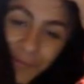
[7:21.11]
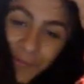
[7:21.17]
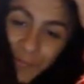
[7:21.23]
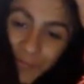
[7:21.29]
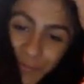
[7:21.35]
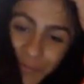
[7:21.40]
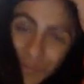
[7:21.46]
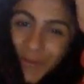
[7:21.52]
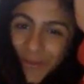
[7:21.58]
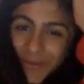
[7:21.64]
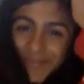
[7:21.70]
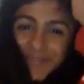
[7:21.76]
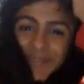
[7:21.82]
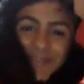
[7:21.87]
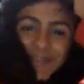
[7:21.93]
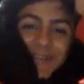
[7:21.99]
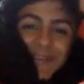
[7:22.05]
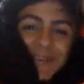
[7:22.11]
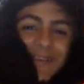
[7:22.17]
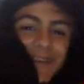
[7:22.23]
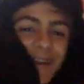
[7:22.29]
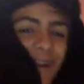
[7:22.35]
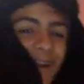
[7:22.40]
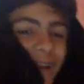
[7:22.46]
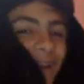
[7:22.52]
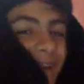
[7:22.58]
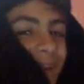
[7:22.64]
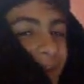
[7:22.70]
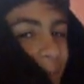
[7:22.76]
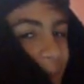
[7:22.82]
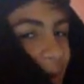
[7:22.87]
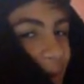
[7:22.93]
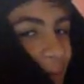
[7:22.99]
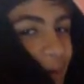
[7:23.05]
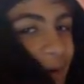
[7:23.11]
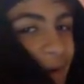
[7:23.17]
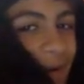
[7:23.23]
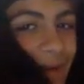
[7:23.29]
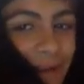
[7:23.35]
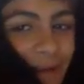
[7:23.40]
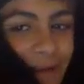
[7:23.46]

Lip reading: Reviews. Bye-bye.